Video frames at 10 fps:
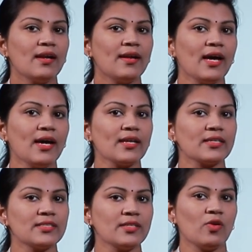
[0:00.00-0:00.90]

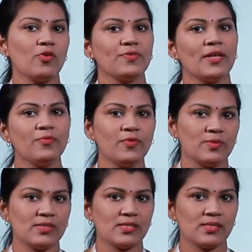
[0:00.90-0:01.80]
direction of that
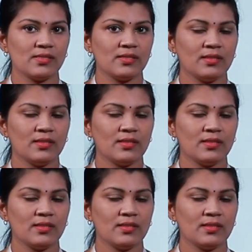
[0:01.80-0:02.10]
force.